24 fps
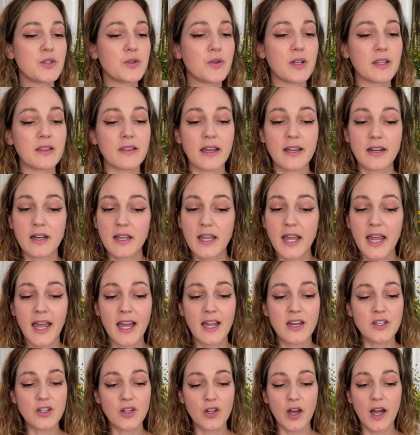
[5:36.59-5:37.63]
You can light a
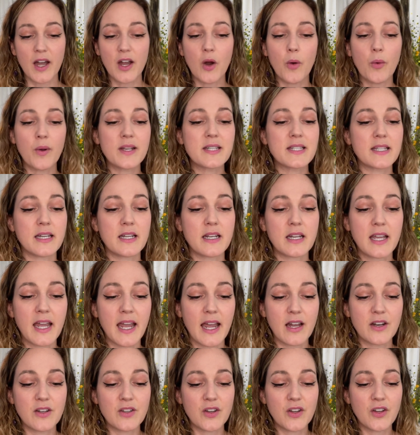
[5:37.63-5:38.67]
candle. I always light a
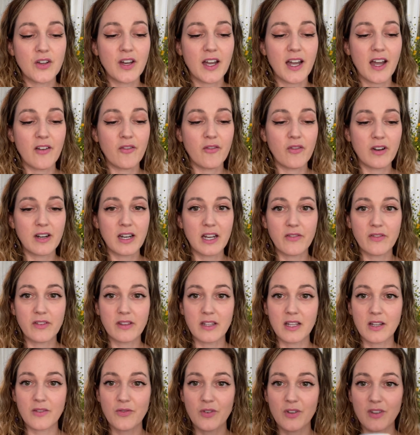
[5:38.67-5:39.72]
candle. I have one
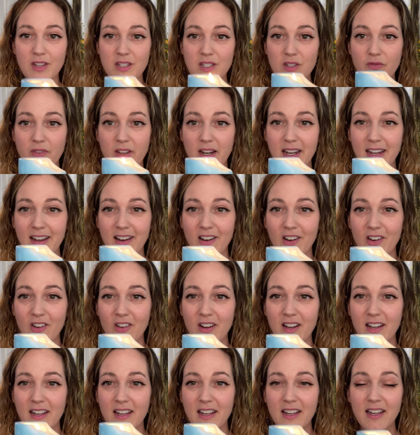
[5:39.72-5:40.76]
even lit for this video.